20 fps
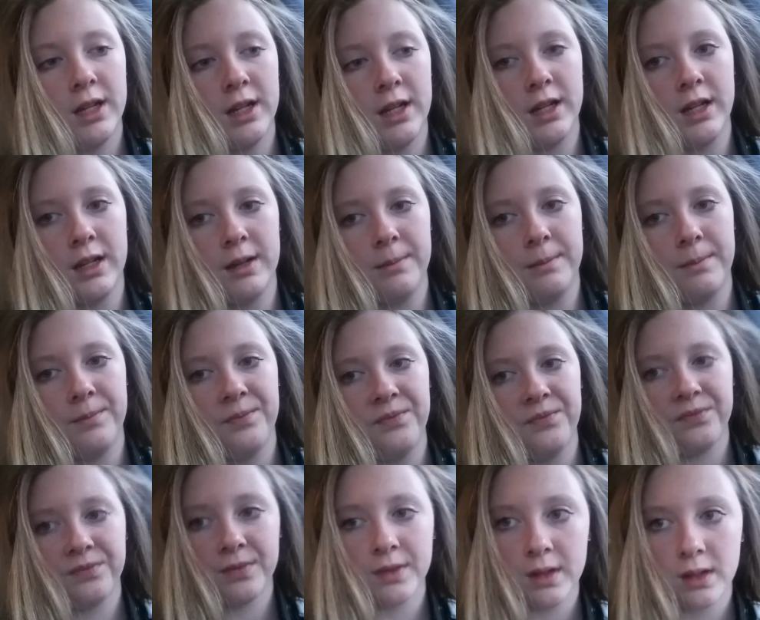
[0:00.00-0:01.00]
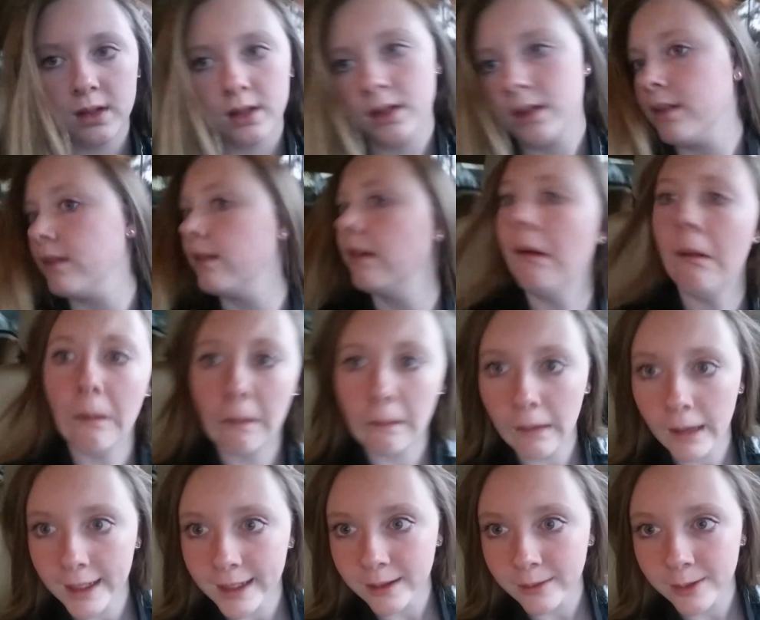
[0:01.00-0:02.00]
um, oh,
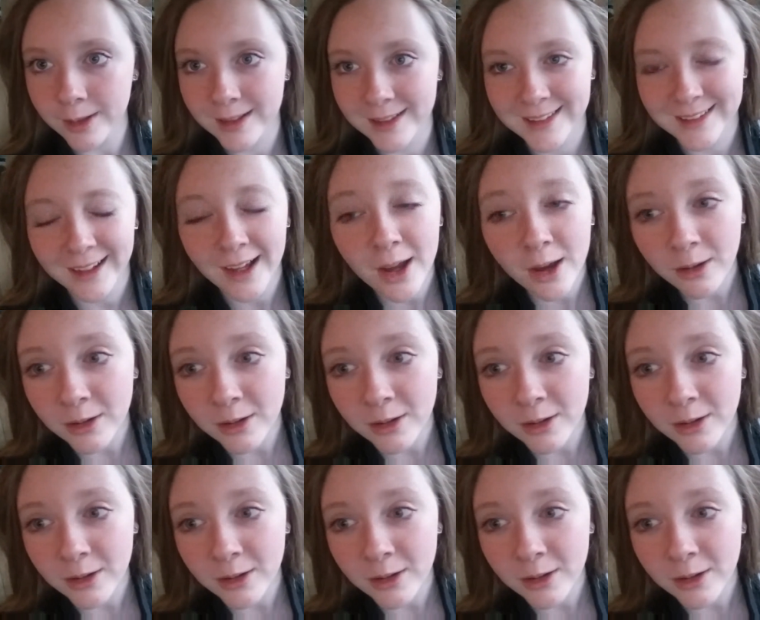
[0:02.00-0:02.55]
I can't wear it.